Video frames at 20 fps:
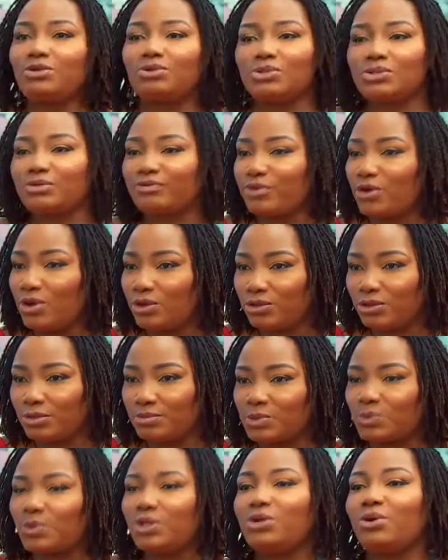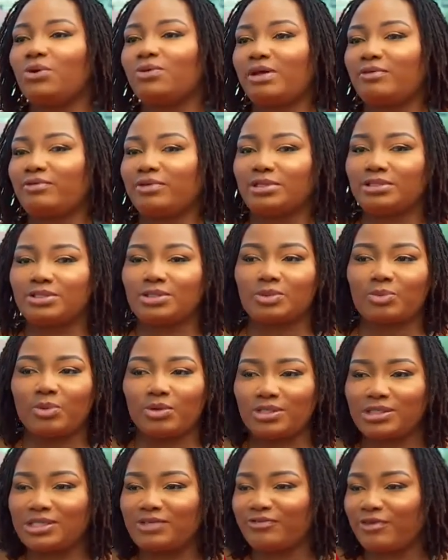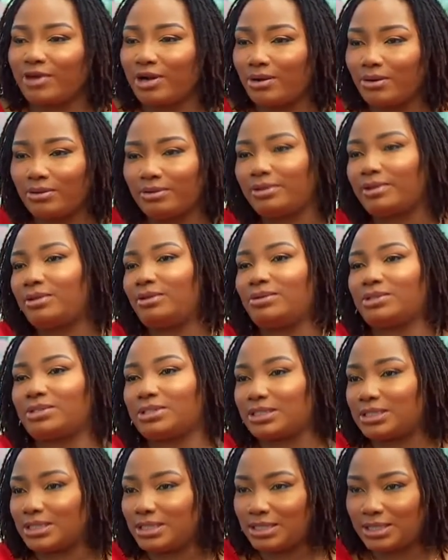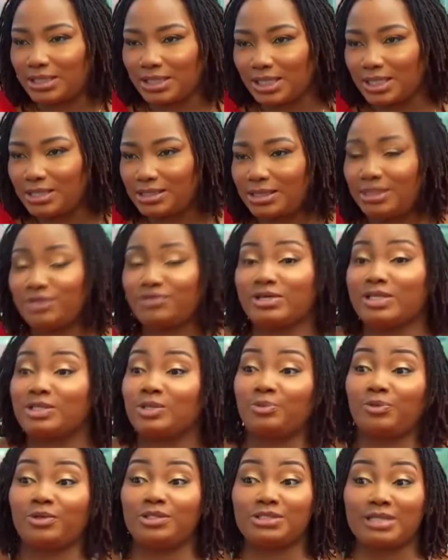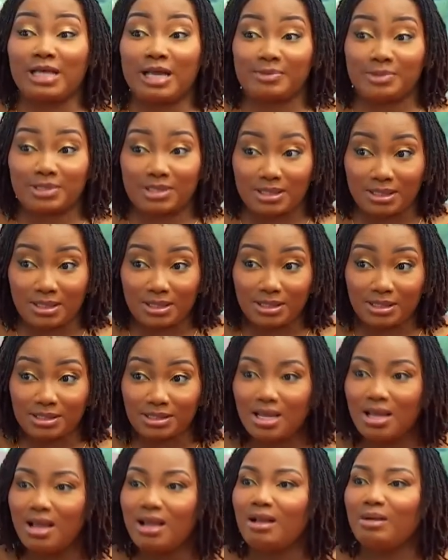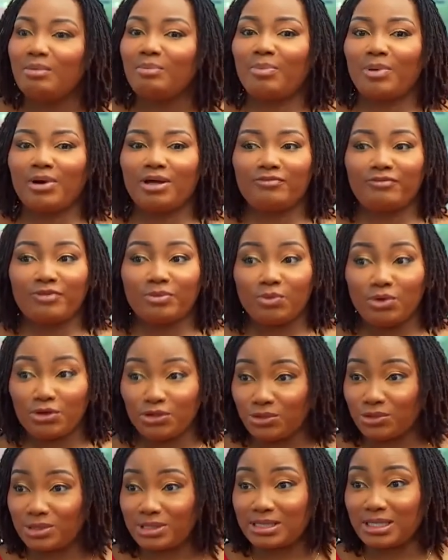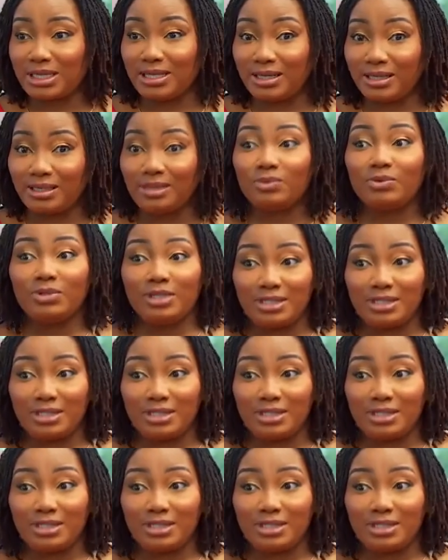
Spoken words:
use of condoms. We know that religious bodies frown on certain things and they try to preach abstinence. But from what you're saying, we